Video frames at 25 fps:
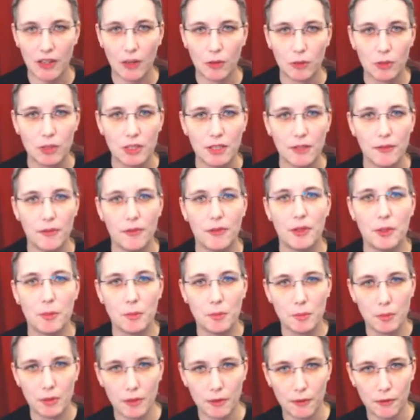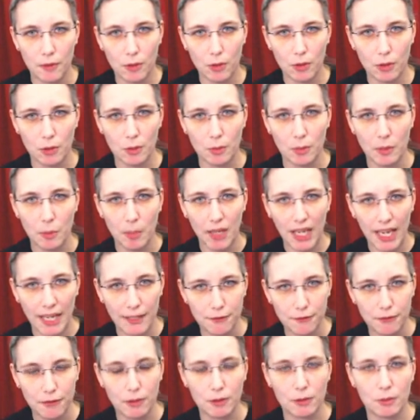how to give them a forum, a
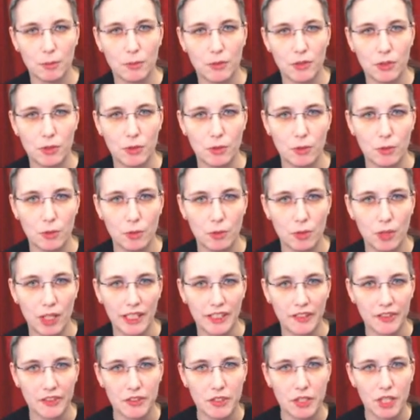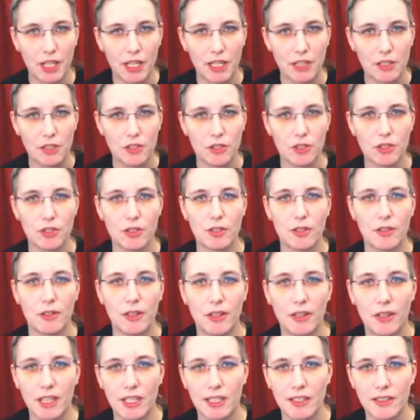platform to exchange
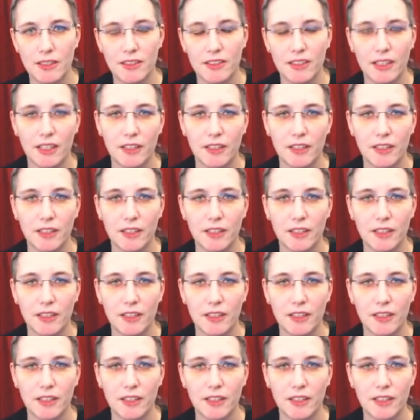things,